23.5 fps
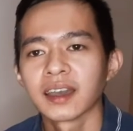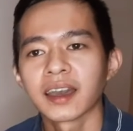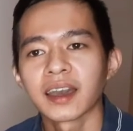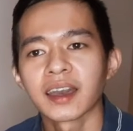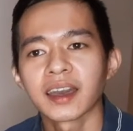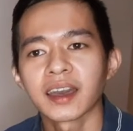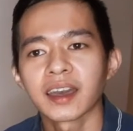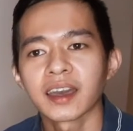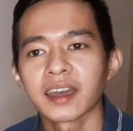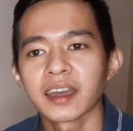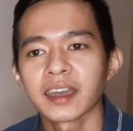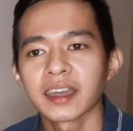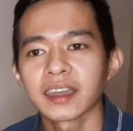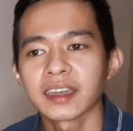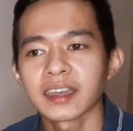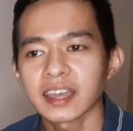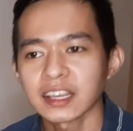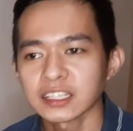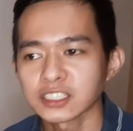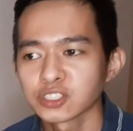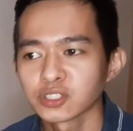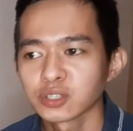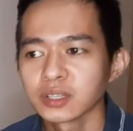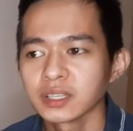I
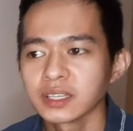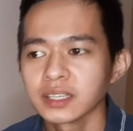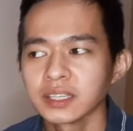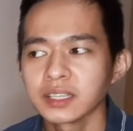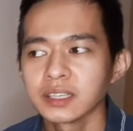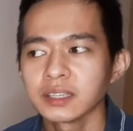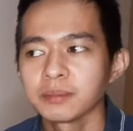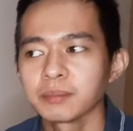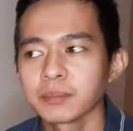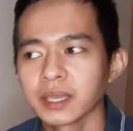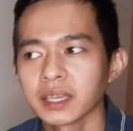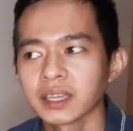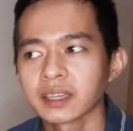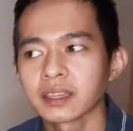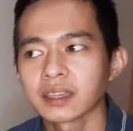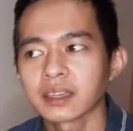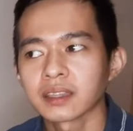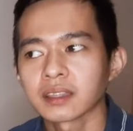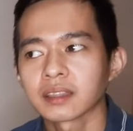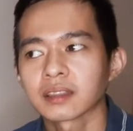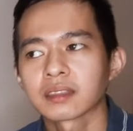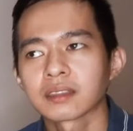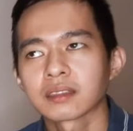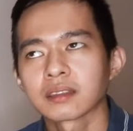actually make
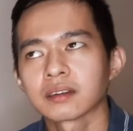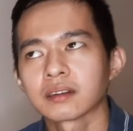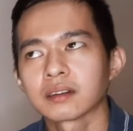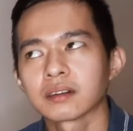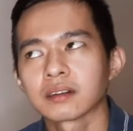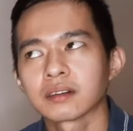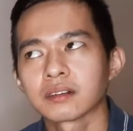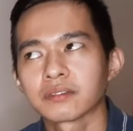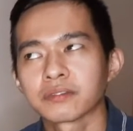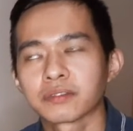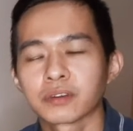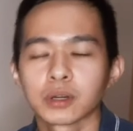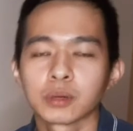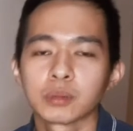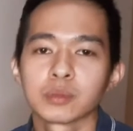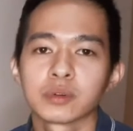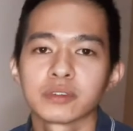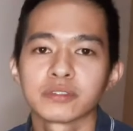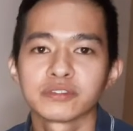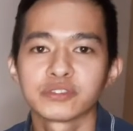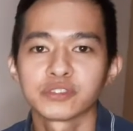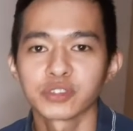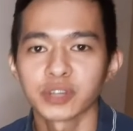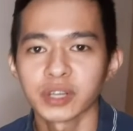it a form
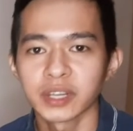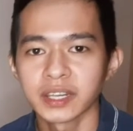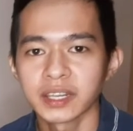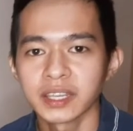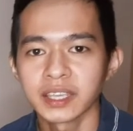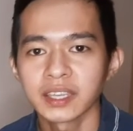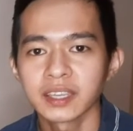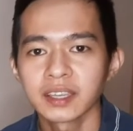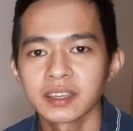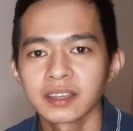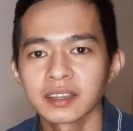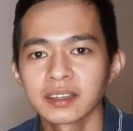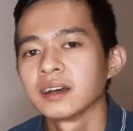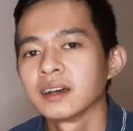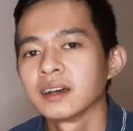of training